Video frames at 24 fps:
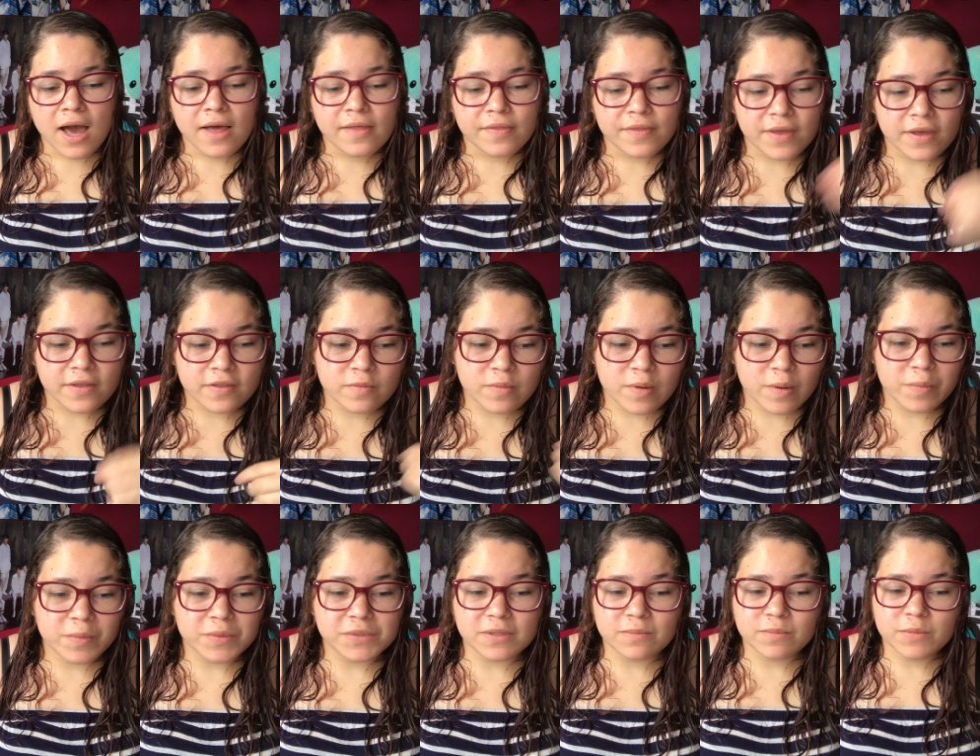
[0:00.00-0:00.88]
The other
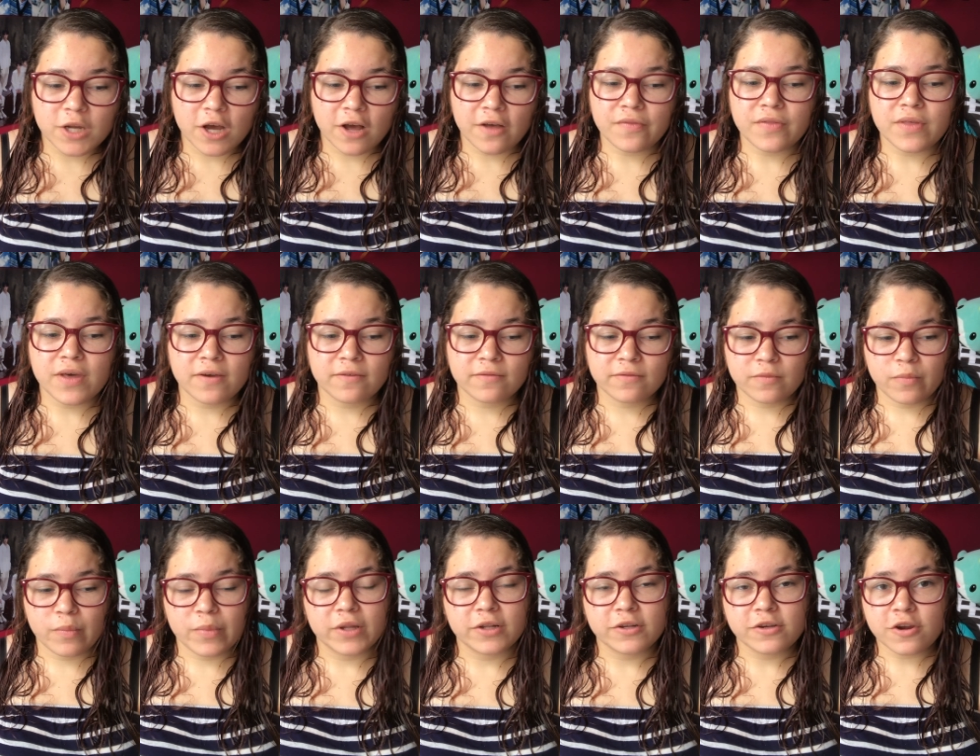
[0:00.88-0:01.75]
members I'm not that
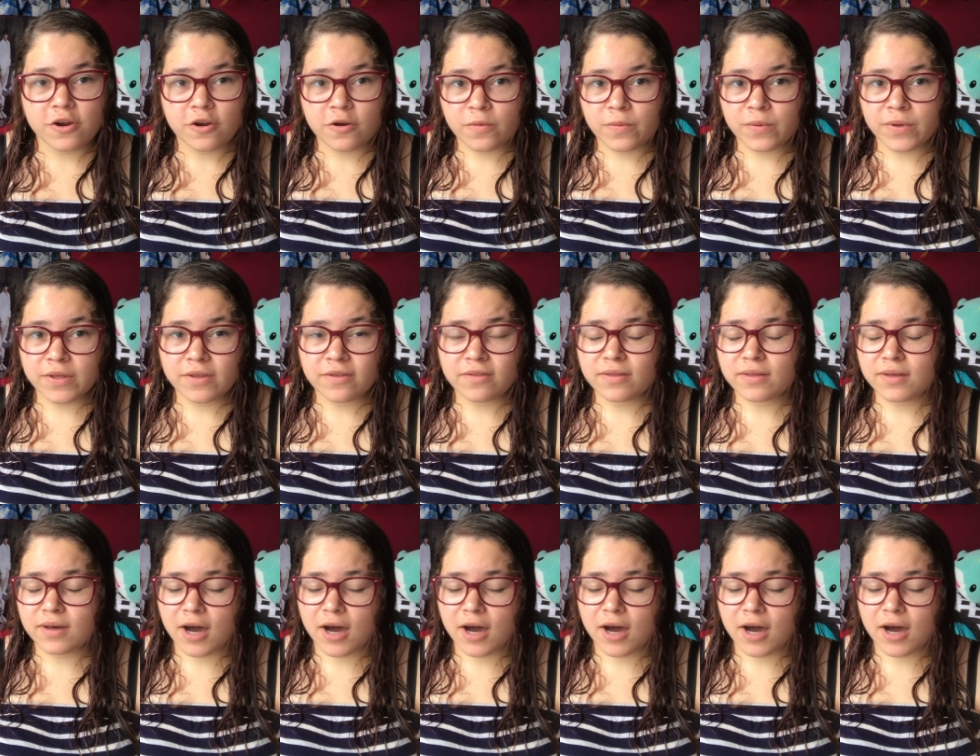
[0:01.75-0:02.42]
familiar with,